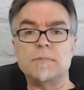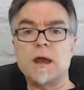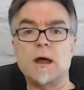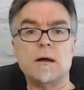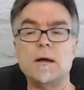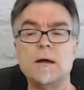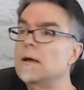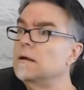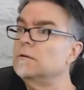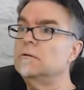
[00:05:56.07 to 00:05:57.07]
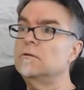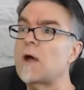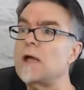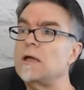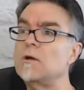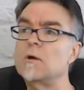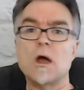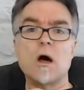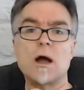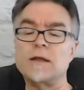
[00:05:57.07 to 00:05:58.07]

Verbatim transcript: you know, drag you along.